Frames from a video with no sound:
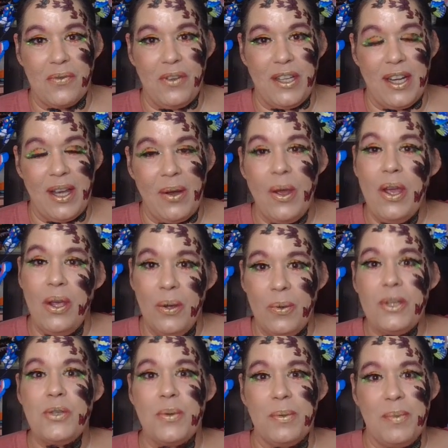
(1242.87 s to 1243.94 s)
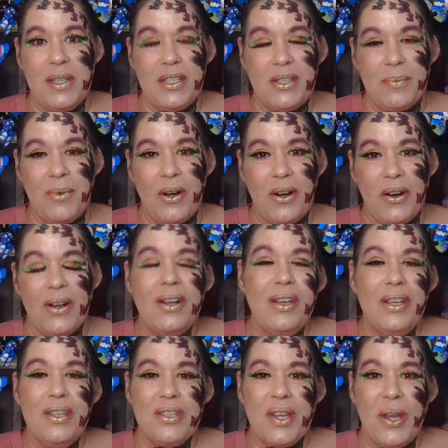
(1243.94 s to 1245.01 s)
which will be tomorrow. So I hope
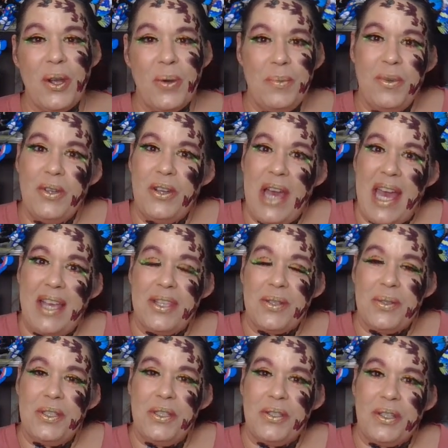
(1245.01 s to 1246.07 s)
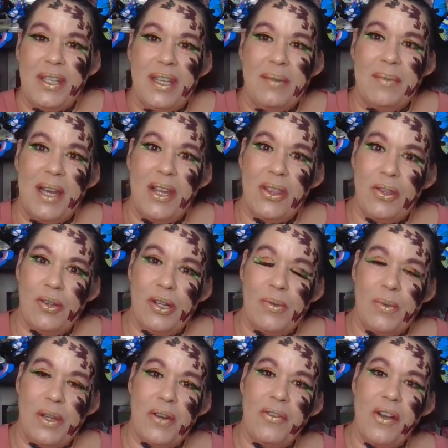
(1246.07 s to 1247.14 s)
you guys are enjoying my
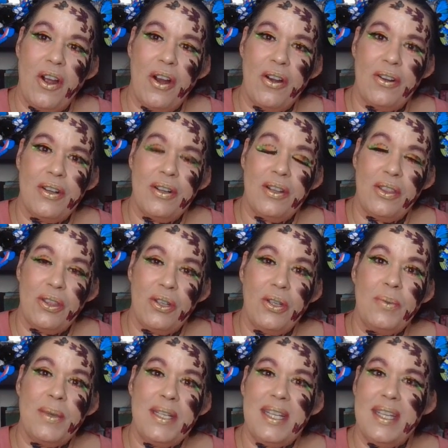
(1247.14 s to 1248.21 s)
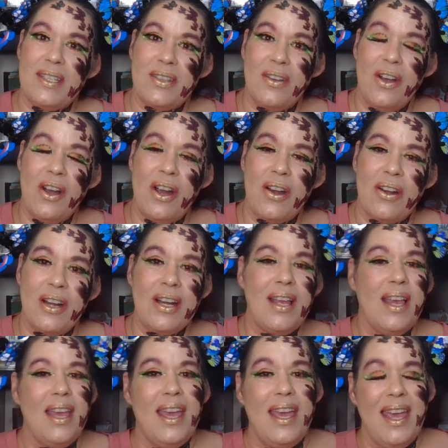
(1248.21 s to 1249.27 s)
31 days of horror.
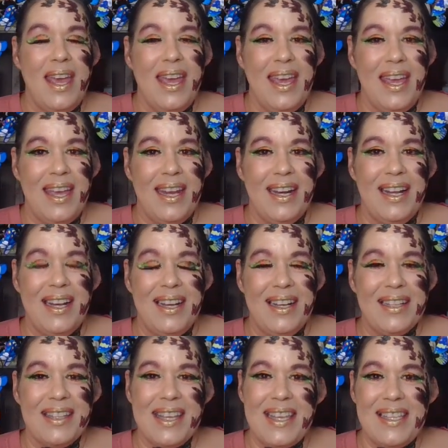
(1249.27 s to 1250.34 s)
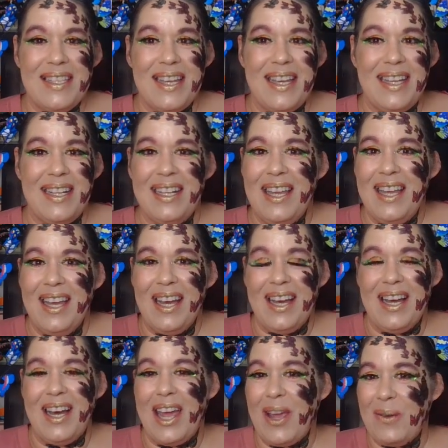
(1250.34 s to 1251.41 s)
And like I said, I hope to
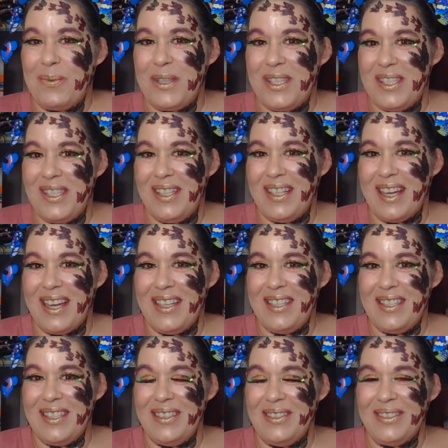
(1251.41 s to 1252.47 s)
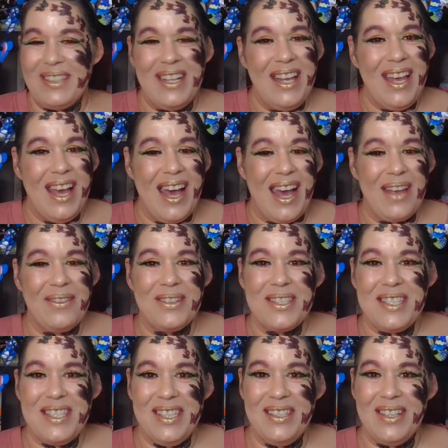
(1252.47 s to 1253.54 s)
see you guys soon. I will see you
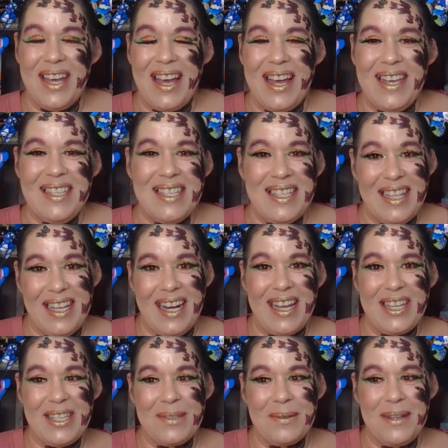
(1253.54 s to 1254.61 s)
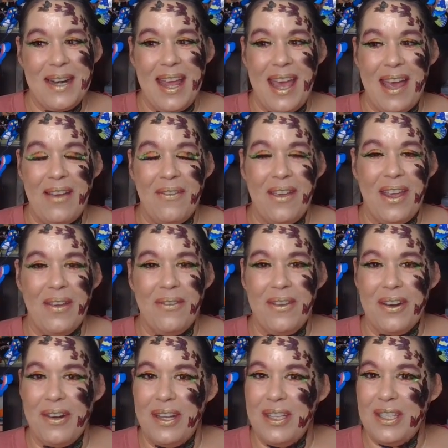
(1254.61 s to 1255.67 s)
guys in the next one. Have a very
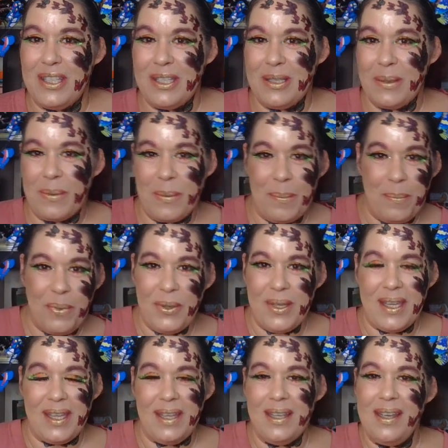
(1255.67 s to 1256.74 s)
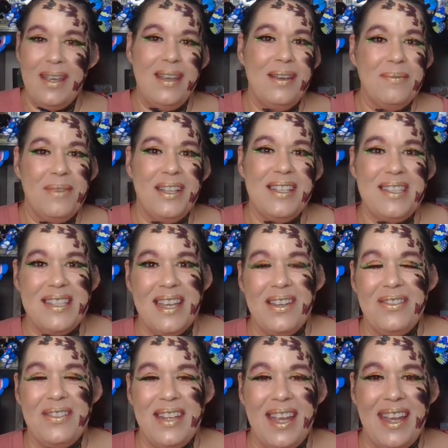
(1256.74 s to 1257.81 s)
spooky but safe day,
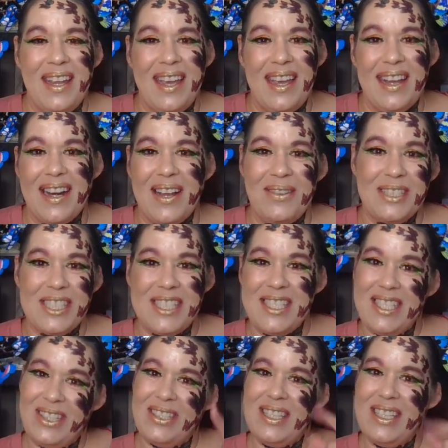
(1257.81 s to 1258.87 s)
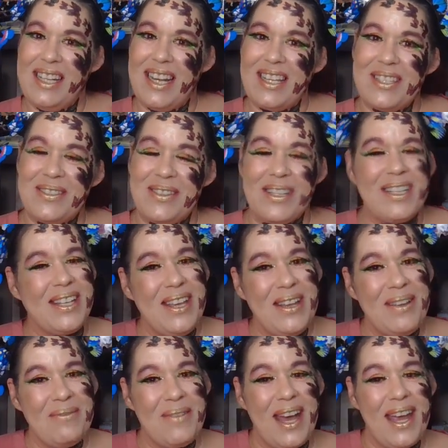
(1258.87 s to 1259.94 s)
and I will see you in the next one. Bye,
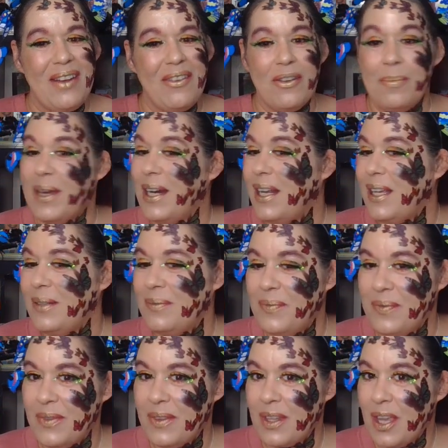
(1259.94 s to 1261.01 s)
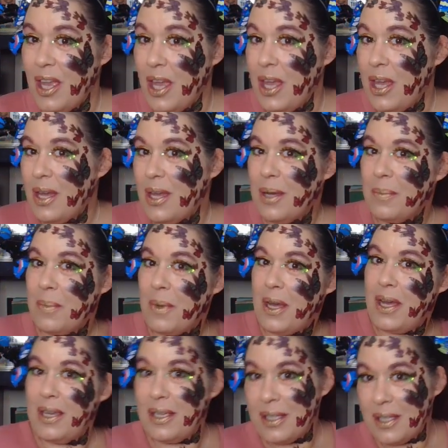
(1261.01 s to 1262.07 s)
everybody. Bye.
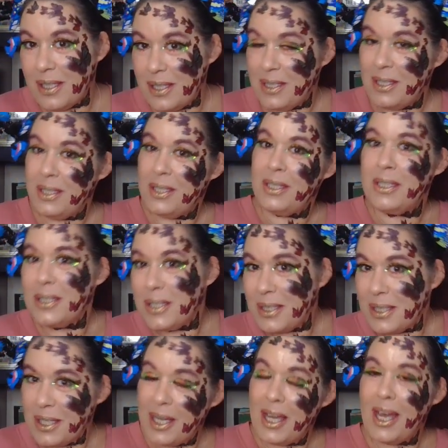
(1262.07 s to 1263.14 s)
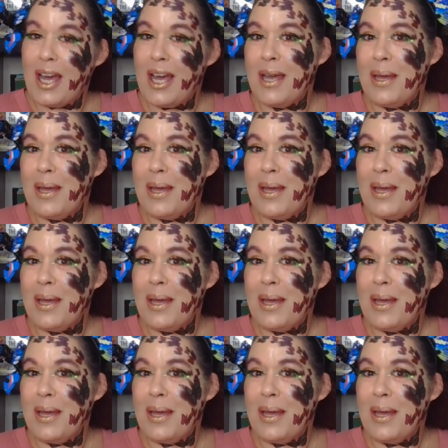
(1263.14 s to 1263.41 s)
I'm a